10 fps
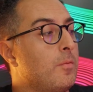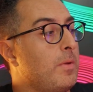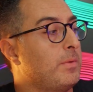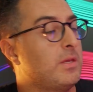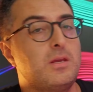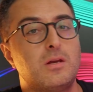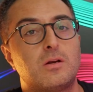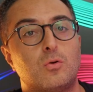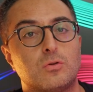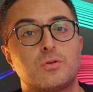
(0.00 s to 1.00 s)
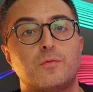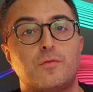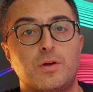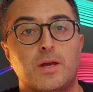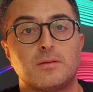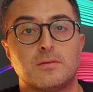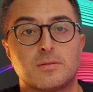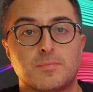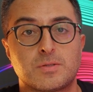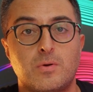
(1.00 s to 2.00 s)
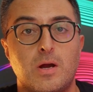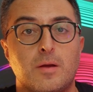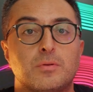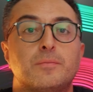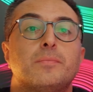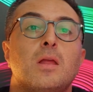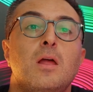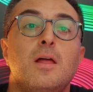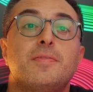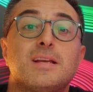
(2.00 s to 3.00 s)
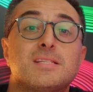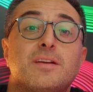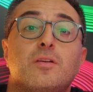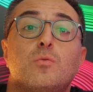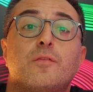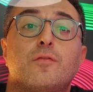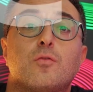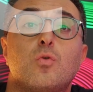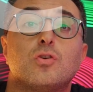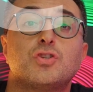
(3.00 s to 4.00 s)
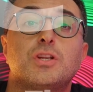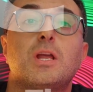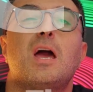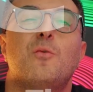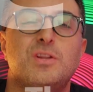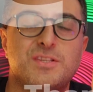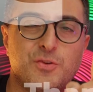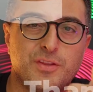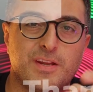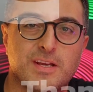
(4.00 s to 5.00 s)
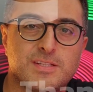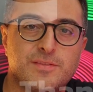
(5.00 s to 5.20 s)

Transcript: or maybe here also for getting subscribed. Thanks everyone for watching and we'll see you in the